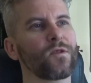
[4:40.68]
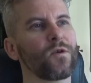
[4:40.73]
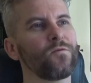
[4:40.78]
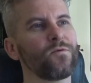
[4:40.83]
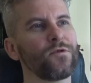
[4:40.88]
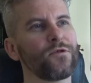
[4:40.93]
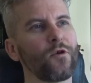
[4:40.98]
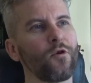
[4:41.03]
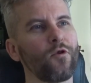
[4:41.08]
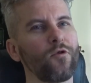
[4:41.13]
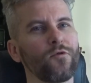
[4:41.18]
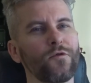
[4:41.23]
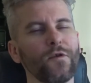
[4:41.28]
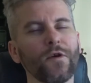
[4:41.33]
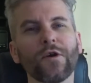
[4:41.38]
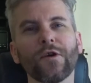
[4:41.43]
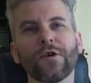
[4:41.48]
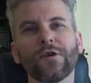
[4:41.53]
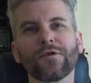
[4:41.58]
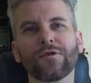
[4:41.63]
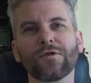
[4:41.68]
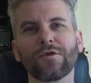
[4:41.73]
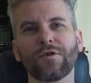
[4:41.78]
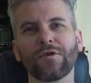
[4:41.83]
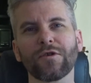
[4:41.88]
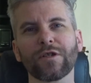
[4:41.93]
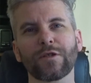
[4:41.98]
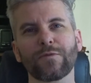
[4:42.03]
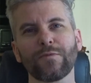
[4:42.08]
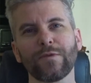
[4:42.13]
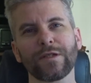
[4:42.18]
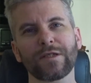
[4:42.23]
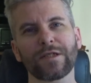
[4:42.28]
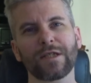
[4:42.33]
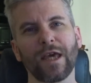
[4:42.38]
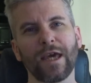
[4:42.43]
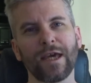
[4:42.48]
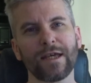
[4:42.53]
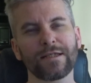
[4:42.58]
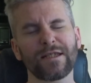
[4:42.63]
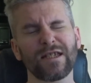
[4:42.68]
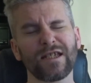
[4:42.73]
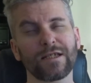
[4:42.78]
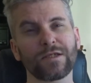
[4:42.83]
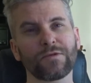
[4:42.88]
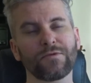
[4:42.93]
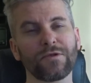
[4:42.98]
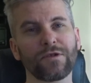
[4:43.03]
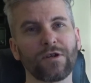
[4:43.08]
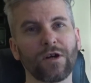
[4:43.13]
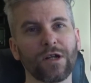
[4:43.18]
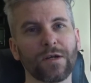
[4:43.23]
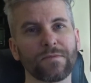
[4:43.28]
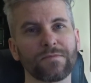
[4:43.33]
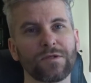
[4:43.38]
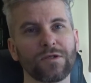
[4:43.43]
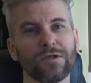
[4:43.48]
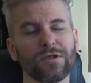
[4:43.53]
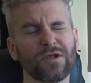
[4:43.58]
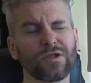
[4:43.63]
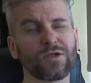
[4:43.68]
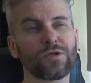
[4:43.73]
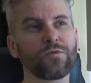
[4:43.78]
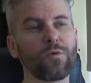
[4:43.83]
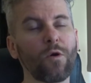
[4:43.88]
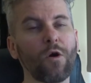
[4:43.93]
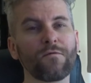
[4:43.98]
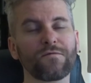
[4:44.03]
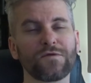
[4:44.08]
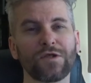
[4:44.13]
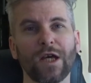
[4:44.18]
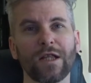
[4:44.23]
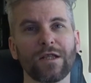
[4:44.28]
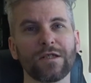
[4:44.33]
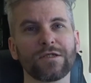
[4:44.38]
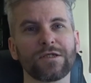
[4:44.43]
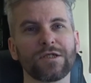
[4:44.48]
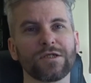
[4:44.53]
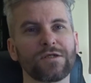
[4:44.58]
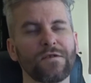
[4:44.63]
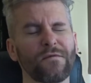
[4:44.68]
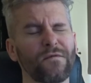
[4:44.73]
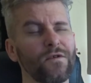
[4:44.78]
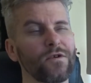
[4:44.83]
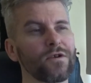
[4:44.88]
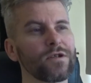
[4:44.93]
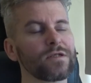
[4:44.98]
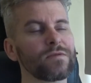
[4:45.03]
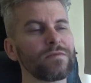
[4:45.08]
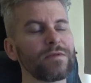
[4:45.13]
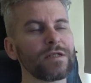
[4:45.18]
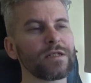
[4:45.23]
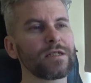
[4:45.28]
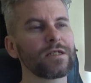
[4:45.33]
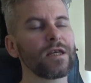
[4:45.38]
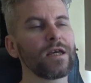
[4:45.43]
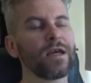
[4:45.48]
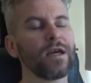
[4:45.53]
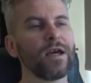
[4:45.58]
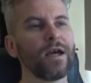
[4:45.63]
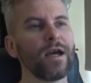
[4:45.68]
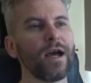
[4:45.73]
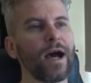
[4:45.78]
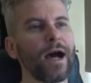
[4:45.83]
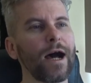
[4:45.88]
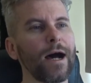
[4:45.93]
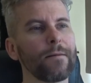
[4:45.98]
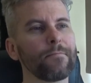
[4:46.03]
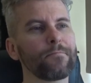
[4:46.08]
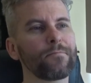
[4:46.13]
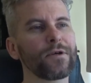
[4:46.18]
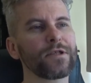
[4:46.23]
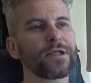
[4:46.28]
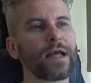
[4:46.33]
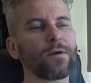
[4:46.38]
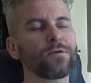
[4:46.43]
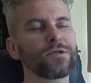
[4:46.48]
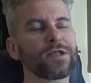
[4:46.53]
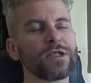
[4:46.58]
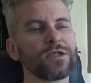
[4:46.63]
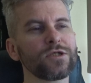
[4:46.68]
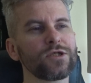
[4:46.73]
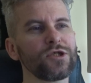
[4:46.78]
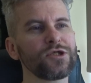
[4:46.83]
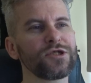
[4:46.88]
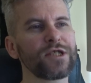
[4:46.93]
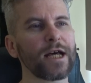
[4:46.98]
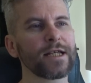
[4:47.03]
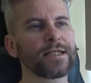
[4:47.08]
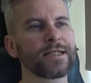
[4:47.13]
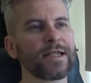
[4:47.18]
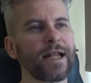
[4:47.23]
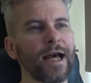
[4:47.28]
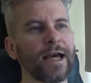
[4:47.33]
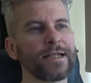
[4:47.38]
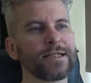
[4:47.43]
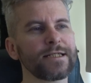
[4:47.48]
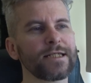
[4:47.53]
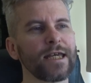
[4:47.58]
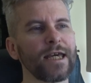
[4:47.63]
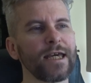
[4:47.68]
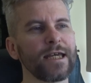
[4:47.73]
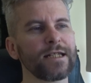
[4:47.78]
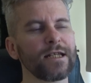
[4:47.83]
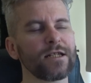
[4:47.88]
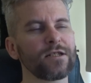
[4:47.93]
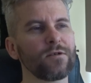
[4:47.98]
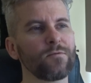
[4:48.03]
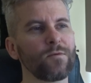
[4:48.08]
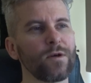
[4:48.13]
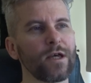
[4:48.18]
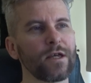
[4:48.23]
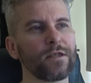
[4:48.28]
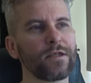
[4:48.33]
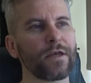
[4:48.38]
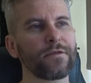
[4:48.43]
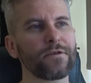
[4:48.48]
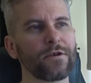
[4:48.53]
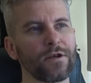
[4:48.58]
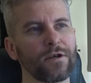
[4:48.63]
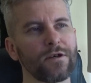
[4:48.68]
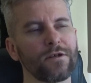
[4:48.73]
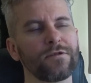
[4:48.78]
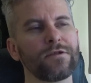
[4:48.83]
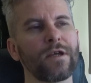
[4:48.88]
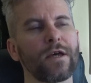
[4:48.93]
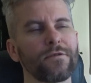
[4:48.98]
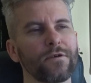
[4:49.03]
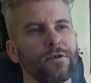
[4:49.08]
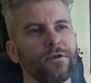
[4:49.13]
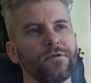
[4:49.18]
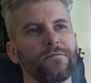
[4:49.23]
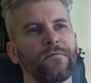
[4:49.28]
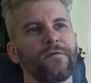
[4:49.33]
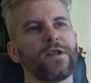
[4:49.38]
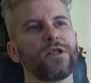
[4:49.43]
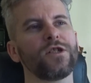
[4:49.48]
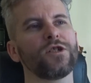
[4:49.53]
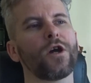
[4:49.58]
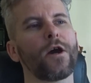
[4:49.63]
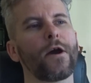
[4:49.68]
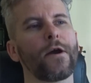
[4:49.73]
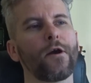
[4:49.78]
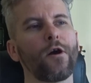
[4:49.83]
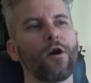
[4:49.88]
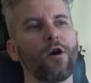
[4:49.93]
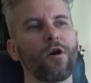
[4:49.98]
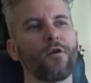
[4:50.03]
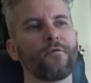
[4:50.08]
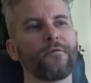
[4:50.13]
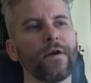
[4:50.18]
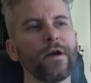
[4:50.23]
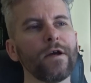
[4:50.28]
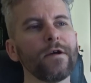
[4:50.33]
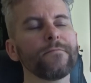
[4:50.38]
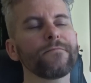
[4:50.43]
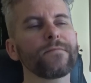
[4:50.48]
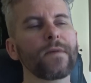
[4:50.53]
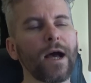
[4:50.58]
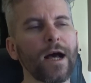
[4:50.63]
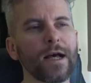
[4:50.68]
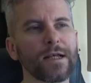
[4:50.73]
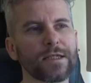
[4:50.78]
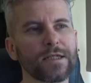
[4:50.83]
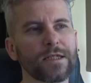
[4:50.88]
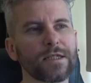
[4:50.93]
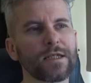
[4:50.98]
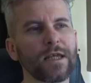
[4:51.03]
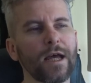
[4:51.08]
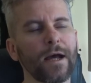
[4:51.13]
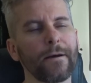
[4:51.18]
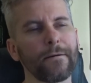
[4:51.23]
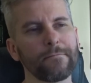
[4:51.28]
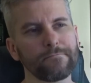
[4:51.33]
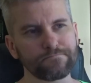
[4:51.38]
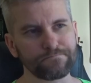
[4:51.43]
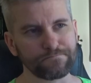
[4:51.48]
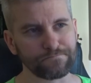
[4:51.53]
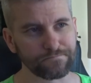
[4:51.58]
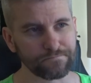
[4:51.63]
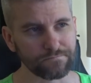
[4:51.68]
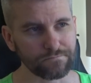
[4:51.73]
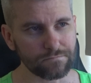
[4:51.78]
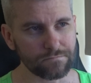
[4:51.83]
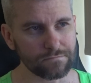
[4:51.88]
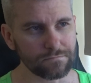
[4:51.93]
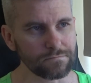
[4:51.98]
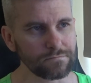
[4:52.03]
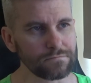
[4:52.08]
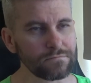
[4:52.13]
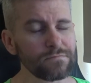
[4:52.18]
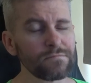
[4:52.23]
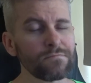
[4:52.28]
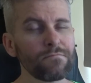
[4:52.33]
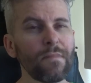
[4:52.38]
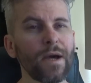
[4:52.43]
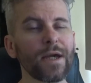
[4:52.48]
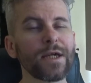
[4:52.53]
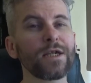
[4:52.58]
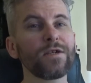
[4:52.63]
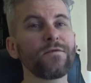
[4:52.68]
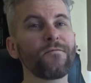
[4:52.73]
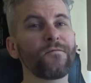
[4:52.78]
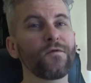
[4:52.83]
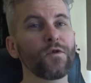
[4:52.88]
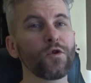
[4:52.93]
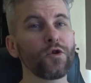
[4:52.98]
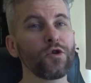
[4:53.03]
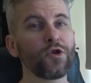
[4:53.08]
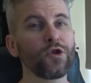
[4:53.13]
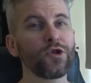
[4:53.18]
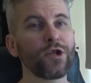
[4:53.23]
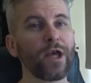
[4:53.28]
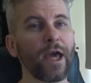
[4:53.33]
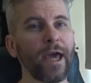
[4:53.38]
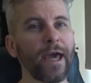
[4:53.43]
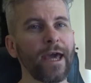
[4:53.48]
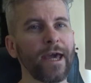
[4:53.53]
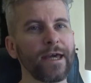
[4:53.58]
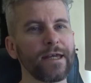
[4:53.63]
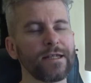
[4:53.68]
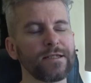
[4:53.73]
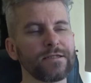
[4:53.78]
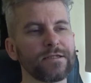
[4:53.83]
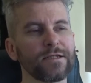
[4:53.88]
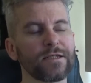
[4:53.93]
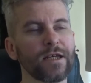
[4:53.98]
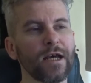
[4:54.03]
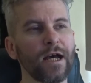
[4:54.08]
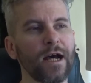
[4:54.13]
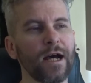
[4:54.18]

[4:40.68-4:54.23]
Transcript: With all the Christmas antics we got up to, the 12 challenges of Christmas. But that was in 2018, and then we had another video of us making food and